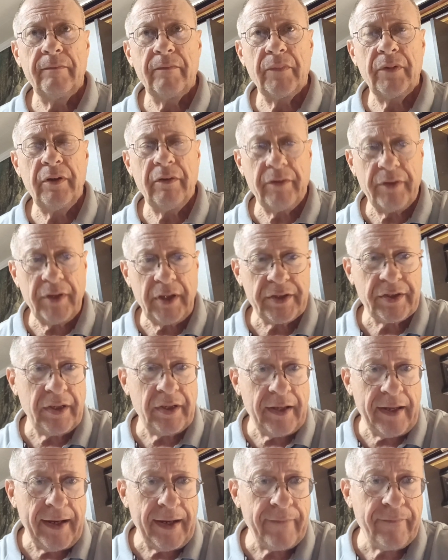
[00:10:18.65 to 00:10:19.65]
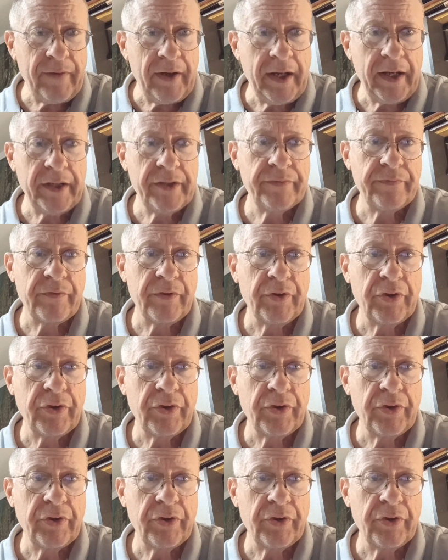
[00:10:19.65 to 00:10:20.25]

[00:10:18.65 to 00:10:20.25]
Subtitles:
you know, a dozen and a half eggs for